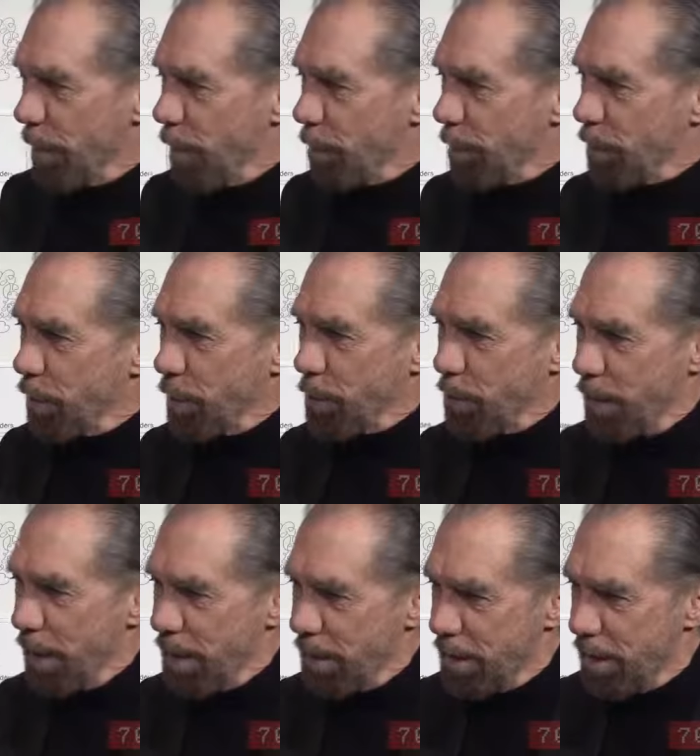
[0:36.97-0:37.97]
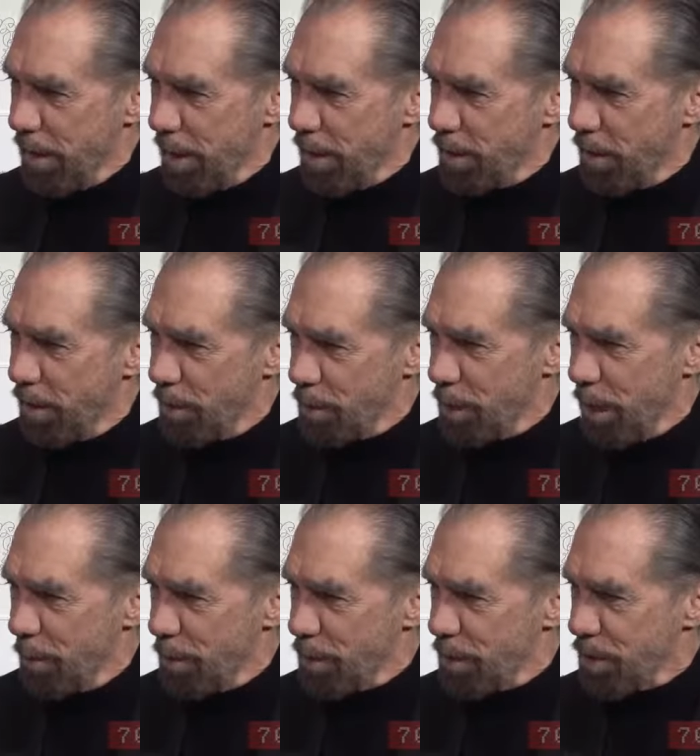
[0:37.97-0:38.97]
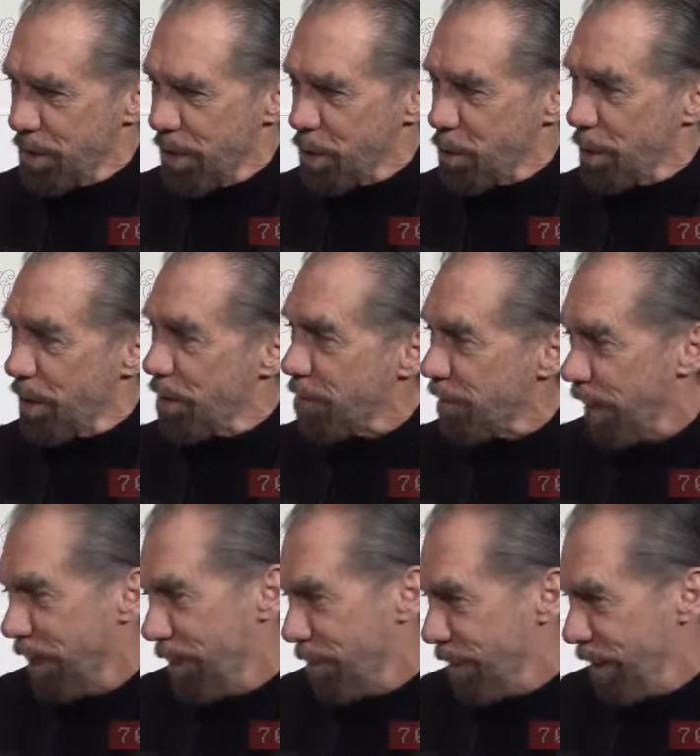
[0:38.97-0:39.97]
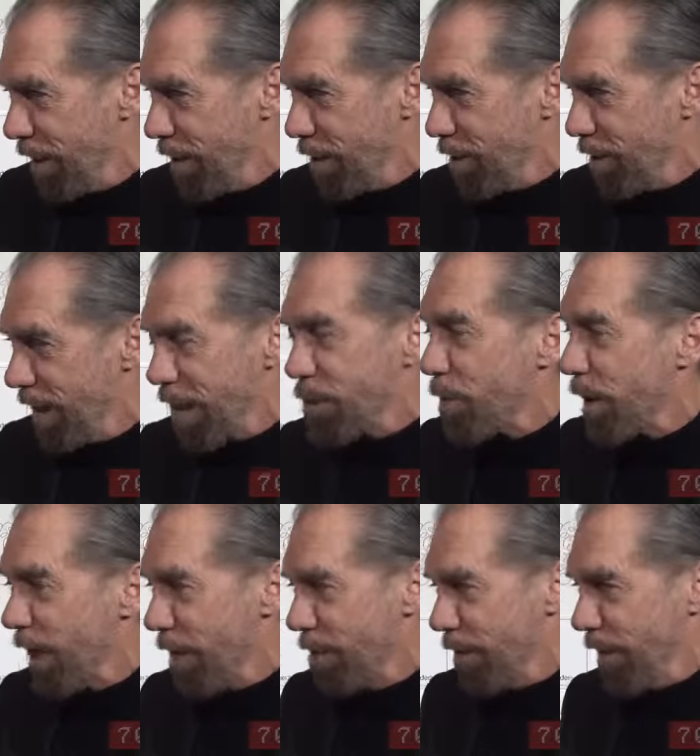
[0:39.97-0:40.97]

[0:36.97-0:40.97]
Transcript: they're able to eradicate Alzheimer's disease within five years. That's what I